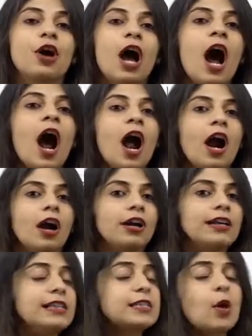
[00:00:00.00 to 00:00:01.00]

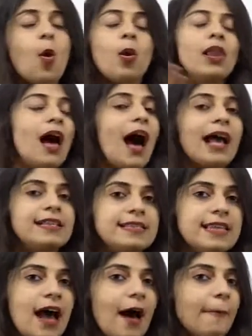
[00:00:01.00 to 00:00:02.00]
car, it's all
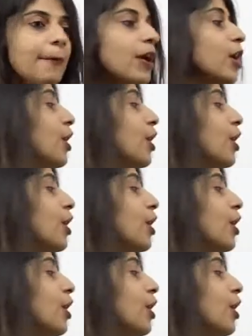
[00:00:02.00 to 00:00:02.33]
iced up.